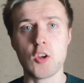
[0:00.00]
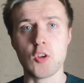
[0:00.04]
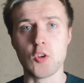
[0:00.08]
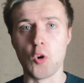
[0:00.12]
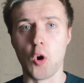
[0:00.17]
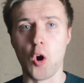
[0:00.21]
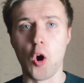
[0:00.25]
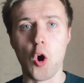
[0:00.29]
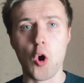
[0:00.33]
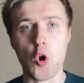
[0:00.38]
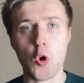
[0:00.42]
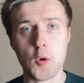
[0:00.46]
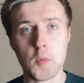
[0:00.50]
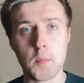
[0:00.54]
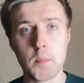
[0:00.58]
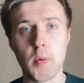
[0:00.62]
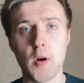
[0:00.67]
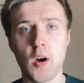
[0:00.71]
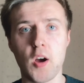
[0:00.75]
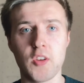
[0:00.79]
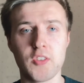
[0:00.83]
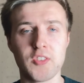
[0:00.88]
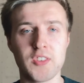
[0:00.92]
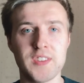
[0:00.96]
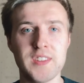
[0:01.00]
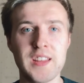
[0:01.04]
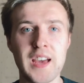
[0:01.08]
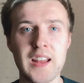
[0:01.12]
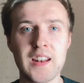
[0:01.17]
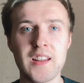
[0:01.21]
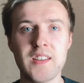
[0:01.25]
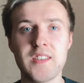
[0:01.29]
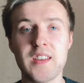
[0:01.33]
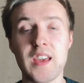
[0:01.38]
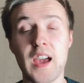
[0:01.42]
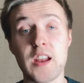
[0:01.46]
your own
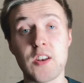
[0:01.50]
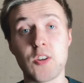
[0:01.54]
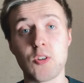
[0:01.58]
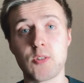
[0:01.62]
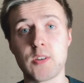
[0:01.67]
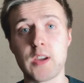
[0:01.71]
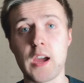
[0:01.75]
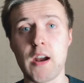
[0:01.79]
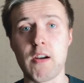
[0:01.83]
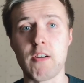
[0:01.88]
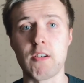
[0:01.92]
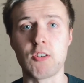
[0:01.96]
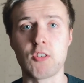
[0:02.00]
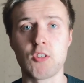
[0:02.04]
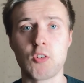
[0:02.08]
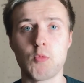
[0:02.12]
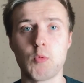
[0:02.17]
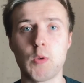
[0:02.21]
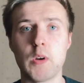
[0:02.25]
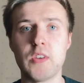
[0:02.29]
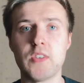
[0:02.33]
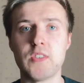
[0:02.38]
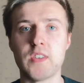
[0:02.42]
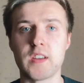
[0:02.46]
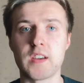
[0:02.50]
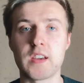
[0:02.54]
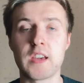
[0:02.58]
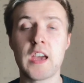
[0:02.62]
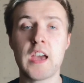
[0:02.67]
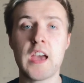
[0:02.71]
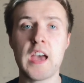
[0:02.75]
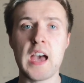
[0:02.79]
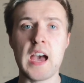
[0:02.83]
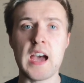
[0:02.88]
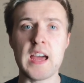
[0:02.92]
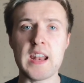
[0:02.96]
personality and your characteristic,
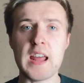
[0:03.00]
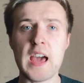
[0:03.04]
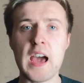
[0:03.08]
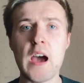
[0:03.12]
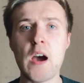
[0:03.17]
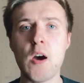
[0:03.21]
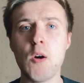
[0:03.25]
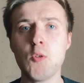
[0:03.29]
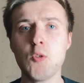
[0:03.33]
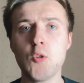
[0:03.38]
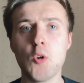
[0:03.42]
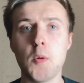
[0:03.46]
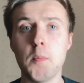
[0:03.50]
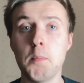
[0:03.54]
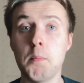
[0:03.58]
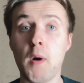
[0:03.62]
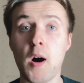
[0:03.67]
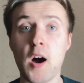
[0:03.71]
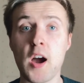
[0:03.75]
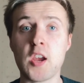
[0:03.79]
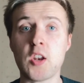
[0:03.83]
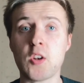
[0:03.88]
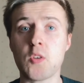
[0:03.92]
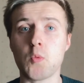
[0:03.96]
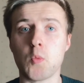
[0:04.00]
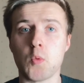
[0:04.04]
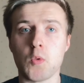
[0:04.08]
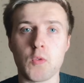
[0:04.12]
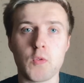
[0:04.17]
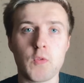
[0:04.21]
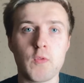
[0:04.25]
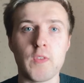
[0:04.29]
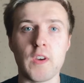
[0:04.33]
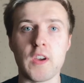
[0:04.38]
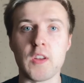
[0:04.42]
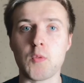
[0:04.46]
and how your mind would
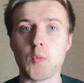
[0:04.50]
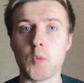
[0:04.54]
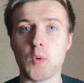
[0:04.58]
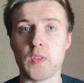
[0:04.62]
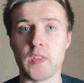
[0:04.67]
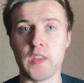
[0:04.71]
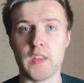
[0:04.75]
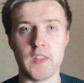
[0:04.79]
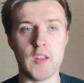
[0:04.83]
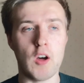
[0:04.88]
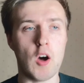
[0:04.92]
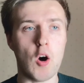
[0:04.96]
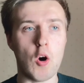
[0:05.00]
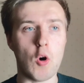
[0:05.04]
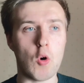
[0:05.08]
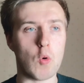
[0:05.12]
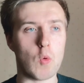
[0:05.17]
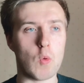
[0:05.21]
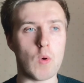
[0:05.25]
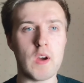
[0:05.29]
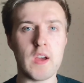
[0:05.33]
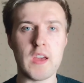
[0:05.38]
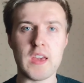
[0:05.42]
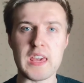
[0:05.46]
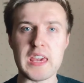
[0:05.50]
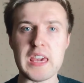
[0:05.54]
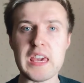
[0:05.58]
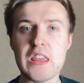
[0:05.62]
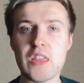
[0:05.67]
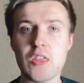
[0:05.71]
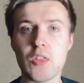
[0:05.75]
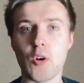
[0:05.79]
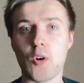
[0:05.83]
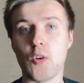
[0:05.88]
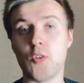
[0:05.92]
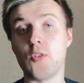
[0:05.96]
fit within the whole
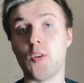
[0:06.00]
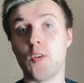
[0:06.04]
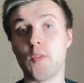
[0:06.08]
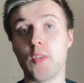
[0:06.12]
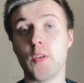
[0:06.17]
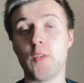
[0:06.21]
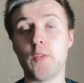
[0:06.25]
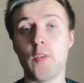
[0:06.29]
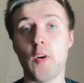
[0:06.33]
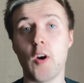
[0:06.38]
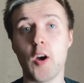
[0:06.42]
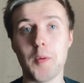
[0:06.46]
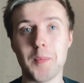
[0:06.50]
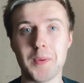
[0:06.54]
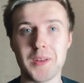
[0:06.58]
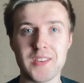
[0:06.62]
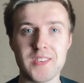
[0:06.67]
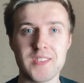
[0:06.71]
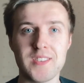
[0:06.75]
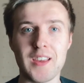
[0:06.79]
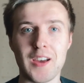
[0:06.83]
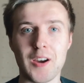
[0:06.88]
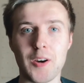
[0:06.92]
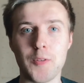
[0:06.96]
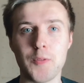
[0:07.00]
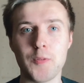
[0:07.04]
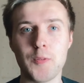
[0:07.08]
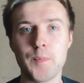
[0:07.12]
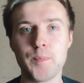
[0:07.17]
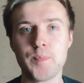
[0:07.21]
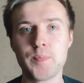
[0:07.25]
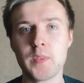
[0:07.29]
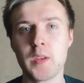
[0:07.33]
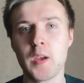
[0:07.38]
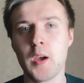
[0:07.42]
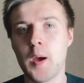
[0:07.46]
ethos of the firm itself.
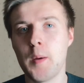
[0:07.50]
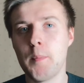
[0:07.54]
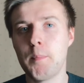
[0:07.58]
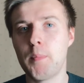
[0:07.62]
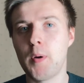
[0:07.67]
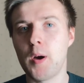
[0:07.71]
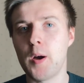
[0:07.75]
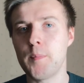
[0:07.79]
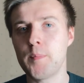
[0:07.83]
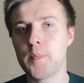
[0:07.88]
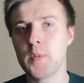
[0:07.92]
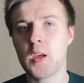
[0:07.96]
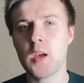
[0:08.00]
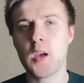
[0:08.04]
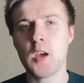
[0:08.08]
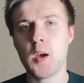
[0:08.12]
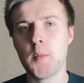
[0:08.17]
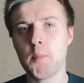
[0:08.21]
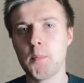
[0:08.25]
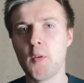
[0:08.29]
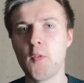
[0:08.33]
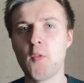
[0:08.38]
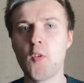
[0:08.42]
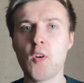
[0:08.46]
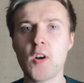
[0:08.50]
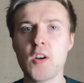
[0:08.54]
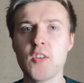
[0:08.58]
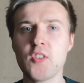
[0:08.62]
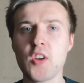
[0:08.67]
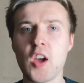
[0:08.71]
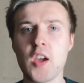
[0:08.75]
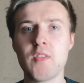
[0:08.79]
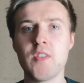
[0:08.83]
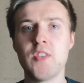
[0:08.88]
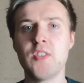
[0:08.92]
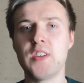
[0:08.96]
But before I
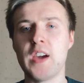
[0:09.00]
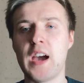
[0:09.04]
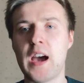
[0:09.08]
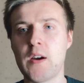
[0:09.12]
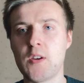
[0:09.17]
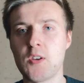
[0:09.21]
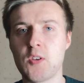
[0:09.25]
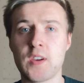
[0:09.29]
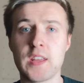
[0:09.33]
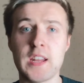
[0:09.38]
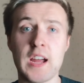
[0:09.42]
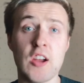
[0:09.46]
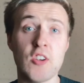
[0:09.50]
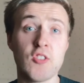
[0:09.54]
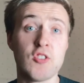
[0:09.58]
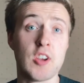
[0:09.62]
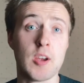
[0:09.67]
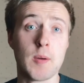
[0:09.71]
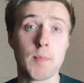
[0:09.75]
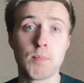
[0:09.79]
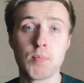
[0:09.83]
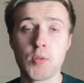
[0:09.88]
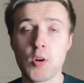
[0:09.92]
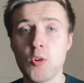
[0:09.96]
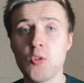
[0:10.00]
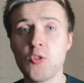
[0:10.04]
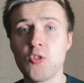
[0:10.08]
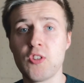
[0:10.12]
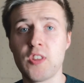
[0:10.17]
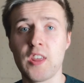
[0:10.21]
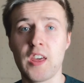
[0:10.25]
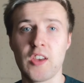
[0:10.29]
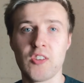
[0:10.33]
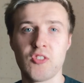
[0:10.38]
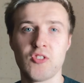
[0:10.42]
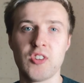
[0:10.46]
dive into how you can actually approach
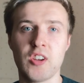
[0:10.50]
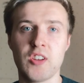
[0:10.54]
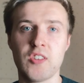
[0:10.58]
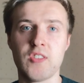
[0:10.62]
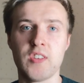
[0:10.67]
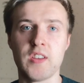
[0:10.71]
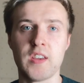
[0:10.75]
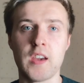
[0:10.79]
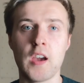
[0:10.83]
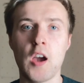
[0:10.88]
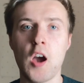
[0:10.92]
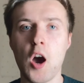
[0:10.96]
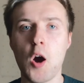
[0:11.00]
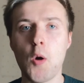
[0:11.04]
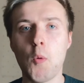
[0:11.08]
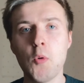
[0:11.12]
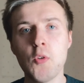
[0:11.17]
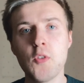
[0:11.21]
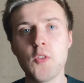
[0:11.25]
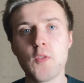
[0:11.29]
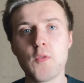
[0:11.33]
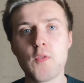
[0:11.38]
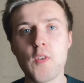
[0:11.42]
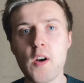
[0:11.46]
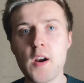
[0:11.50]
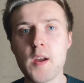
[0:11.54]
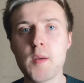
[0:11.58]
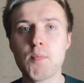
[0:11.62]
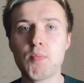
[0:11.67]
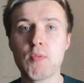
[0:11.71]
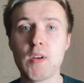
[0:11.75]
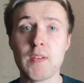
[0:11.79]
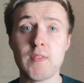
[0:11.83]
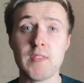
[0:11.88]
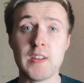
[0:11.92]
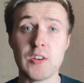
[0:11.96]
the S J T, I want to very
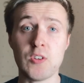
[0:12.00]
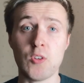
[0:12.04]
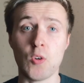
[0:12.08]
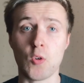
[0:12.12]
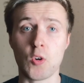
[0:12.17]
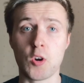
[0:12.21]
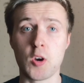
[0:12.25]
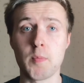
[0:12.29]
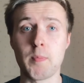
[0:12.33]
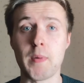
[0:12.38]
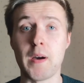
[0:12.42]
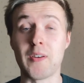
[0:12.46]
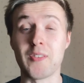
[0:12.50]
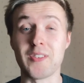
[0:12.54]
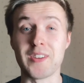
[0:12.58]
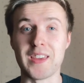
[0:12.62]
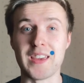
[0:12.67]
briefly talk about